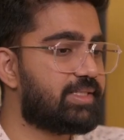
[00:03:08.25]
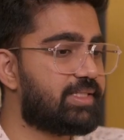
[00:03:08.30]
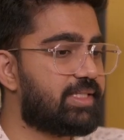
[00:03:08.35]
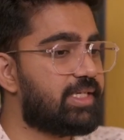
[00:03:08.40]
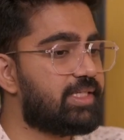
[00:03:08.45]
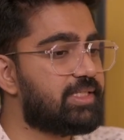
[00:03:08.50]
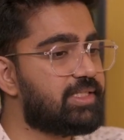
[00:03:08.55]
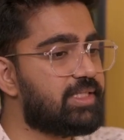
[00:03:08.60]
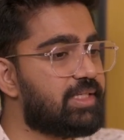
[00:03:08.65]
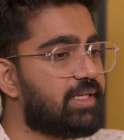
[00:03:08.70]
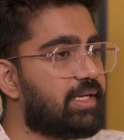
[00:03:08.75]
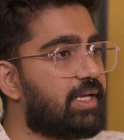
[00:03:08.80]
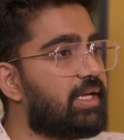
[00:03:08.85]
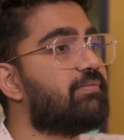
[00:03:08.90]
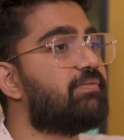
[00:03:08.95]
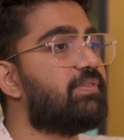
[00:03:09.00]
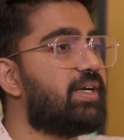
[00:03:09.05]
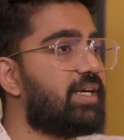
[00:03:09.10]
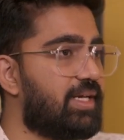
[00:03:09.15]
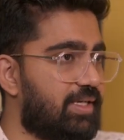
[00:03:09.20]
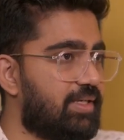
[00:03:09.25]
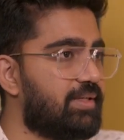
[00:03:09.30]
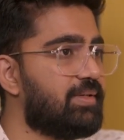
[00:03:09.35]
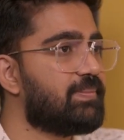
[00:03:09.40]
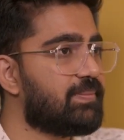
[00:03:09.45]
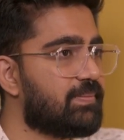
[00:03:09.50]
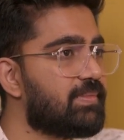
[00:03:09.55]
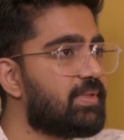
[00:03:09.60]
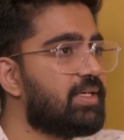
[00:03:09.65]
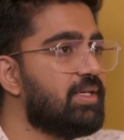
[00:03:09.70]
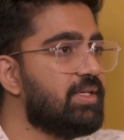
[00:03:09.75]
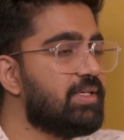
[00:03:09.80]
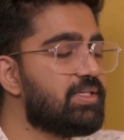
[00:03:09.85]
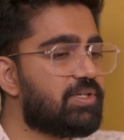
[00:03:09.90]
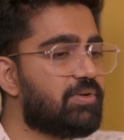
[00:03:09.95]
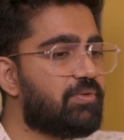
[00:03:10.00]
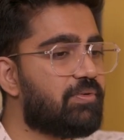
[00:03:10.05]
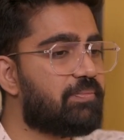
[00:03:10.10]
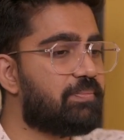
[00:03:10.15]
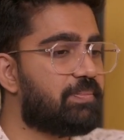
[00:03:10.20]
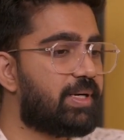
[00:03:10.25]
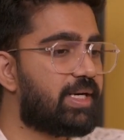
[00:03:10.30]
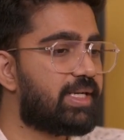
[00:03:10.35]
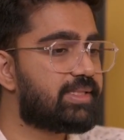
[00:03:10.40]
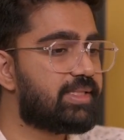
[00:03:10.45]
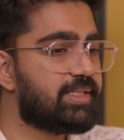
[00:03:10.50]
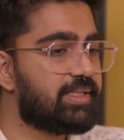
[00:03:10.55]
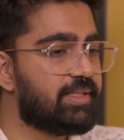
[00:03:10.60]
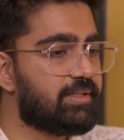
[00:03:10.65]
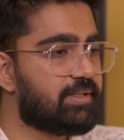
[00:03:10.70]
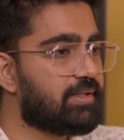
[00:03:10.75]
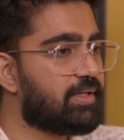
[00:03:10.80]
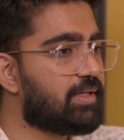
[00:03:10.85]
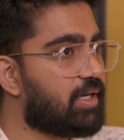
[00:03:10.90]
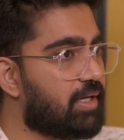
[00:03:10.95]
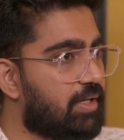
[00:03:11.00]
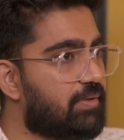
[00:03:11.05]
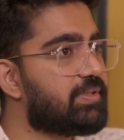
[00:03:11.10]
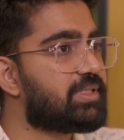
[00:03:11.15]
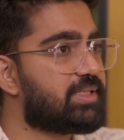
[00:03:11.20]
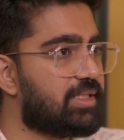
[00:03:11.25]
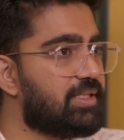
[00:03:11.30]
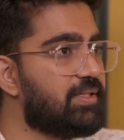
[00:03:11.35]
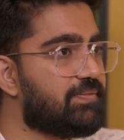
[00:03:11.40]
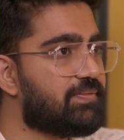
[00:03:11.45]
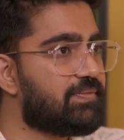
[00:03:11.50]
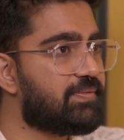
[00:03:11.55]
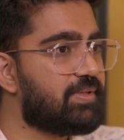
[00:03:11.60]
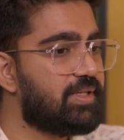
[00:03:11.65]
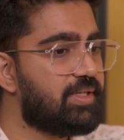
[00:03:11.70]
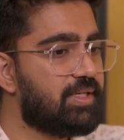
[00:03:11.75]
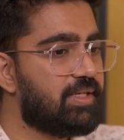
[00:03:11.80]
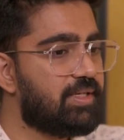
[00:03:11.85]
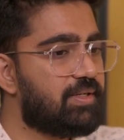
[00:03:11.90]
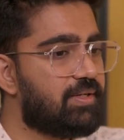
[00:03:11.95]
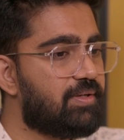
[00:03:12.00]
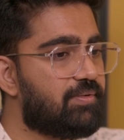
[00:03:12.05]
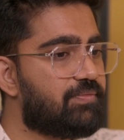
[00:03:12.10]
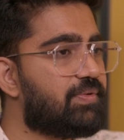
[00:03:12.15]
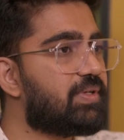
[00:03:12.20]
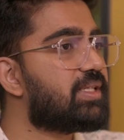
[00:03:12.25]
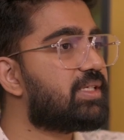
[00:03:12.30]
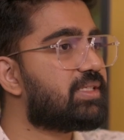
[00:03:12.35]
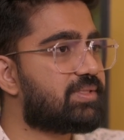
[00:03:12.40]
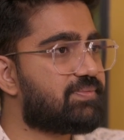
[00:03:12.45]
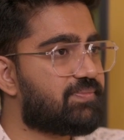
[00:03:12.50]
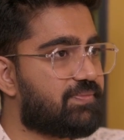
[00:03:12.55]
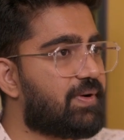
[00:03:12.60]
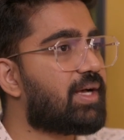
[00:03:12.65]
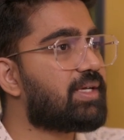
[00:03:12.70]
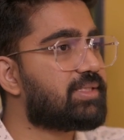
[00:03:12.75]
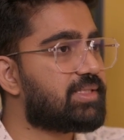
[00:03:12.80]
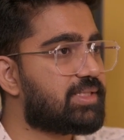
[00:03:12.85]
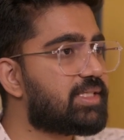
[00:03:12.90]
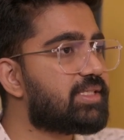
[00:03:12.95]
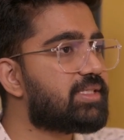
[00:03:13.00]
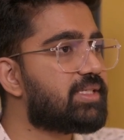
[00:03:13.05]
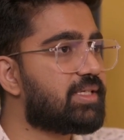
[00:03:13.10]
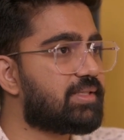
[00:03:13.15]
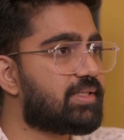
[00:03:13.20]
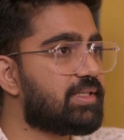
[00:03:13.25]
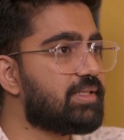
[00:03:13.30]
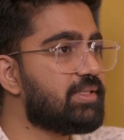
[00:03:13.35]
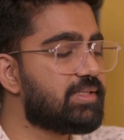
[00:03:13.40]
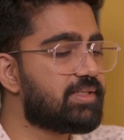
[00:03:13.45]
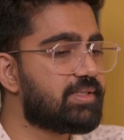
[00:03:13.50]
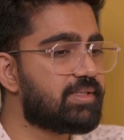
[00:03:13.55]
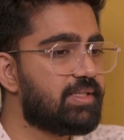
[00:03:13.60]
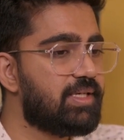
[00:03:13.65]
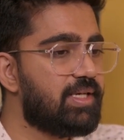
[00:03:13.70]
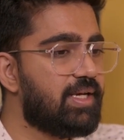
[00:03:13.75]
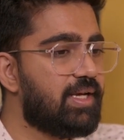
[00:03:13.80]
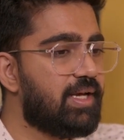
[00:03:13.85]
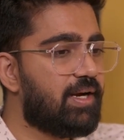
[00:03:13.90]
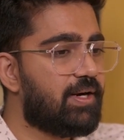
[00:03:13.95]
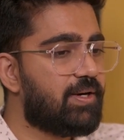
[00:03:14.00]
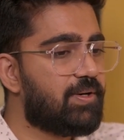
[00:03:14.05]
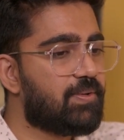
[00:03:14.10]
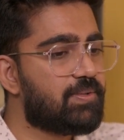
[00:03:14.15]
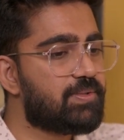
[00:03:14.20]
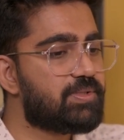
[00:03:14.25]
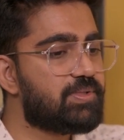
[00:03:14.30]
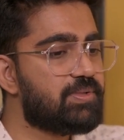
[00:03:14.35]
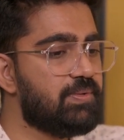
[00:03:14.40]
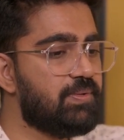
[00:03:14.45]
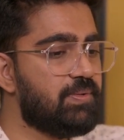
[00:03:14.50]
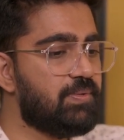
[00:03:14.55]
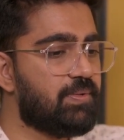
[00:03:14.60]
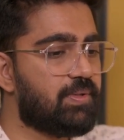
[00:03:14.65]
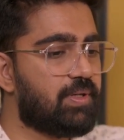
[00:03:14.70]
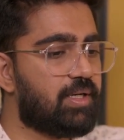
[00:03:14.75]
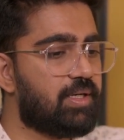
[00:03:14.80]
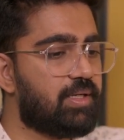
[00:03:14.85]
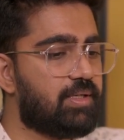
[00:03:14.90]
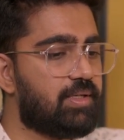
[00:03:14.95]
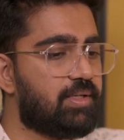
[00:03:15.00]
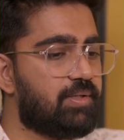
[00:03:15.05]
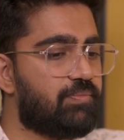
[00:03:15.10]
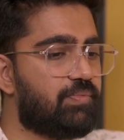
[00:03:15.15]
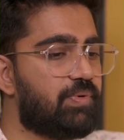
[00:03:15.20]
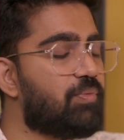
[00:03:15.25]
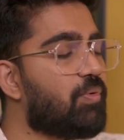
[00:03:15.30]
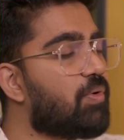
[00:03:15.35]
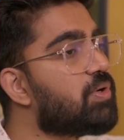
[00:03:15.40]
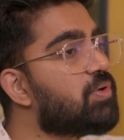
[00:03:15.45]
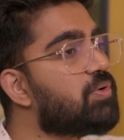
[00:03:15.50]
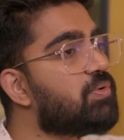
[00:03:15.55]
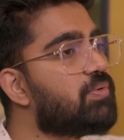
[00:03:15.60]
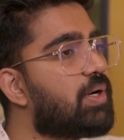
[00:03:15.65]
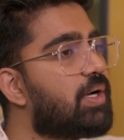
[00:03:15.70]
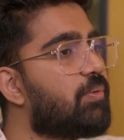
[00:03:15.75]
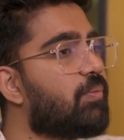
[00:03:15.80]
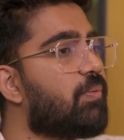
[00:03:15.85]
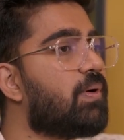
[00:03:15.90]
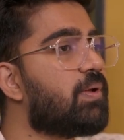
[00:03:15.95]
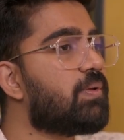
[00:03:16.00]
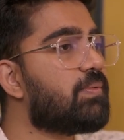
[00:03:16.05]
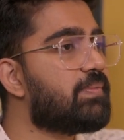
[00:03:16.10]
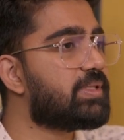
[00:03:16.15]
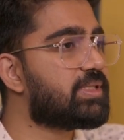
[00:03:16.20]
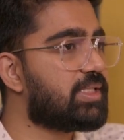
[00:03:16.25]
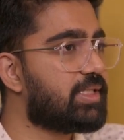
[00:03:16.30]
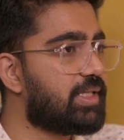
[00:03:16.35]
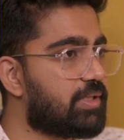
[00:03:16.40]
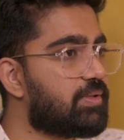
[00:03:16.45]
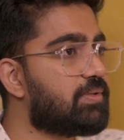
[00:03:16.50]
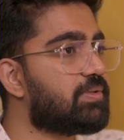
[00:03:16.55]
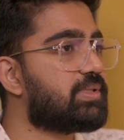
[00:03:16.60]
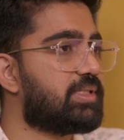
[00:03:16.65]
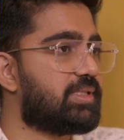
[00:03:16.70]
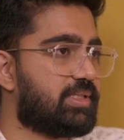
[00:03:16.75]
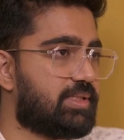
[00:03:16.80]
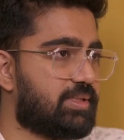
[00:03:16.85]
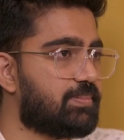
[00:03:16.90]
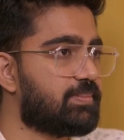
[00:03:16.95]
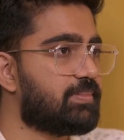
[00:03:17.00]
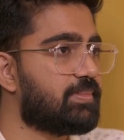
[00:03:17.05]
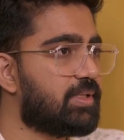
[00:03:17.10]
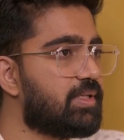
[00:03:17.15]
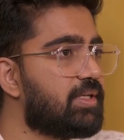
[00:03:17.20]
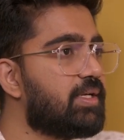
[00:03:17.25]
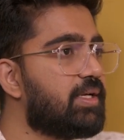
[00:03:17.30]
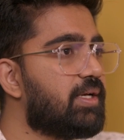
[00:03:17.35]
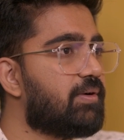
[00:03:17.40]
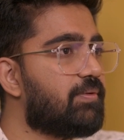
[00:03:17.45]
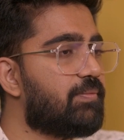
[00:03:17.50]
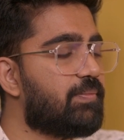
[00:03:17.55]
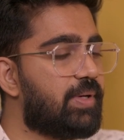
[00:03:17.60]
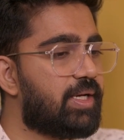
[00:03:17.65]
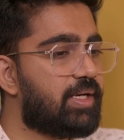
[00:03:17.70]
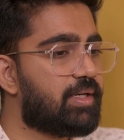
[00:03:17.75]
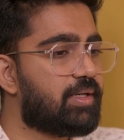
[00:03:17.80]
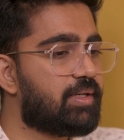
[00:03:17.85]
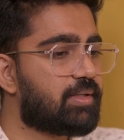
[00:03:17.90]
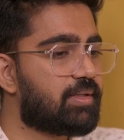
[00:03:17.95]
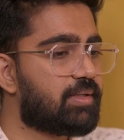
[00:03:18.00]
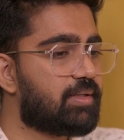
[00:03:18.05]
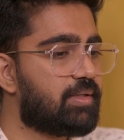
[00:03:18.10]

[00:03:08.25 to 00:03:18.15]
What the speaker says: changing every day. So bracing ourselves for this fast changing things. And also we want to evolve as an ecosystem where